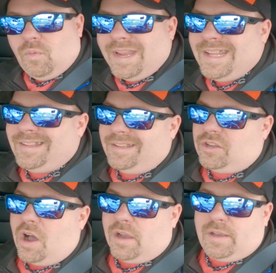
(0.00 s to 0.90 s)
We need to
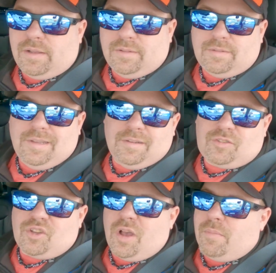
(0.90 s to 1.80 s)
talk. There's
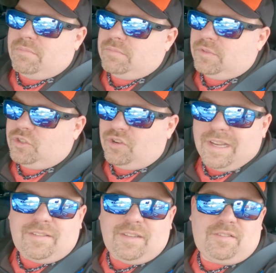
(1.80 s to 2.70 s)
some
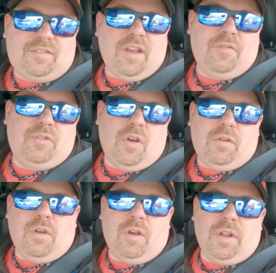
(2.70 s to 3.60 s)
crazy stuff
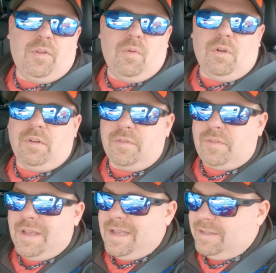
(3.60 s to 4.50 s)
going on in the world of
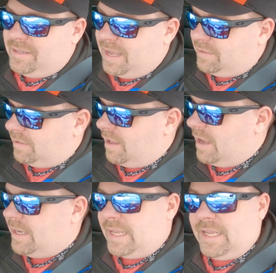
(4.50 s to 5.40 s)

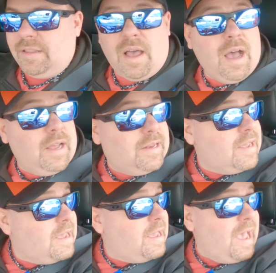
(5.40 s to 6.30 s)
Tesla and Elon,
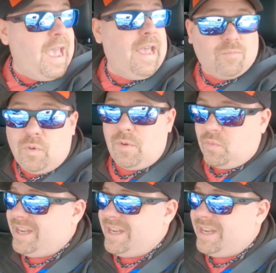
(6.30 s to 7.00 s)
and we